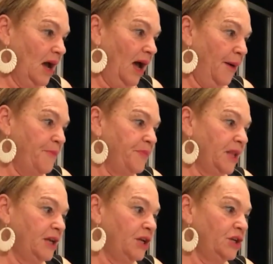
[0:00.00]
um,
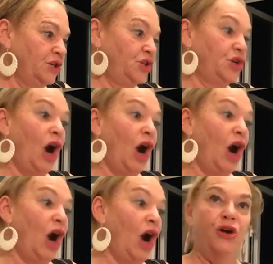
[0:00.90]
start
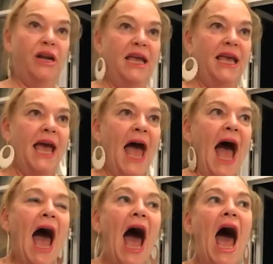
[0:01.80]
my journey.
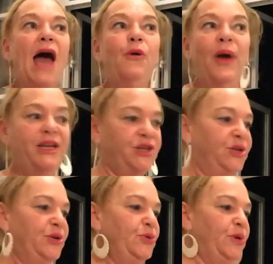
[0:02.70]
I went
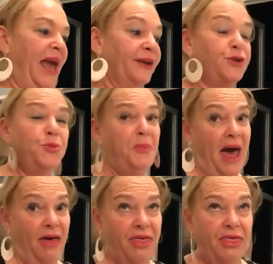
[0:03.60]
to Cantor
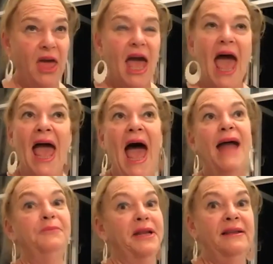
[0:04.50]
Beth
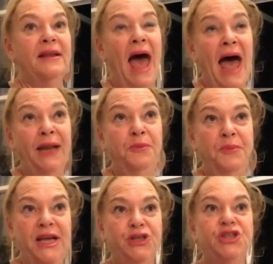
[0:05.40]
at
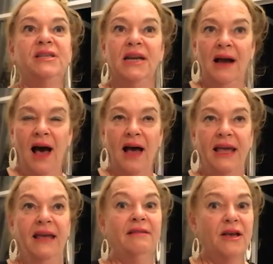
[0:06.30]
Manhattan Beach
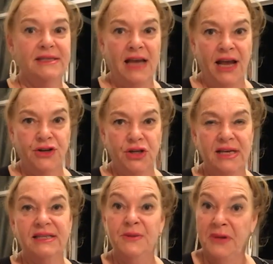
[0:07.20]
Synagogue in Los
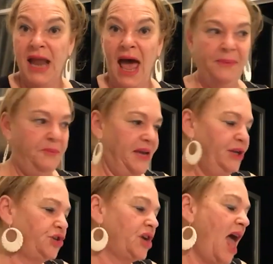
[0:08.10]
Angeles, in Manhattan
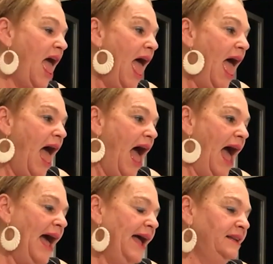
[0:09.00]
Beach.
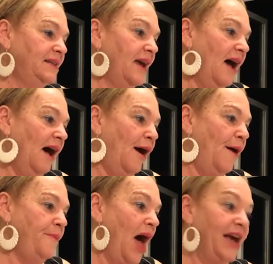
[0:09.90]
And
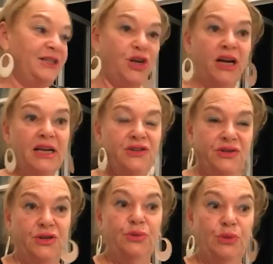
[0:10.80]
um, I started
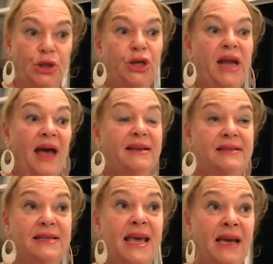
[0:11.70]
to learn how to
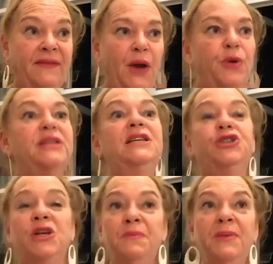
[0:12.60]
sing. They were
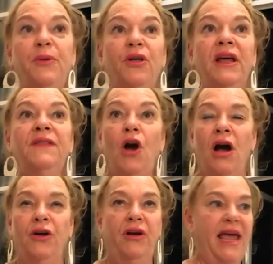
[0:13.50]
teaching people in the
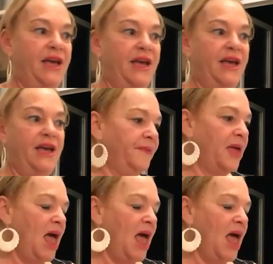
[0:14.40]
congregation.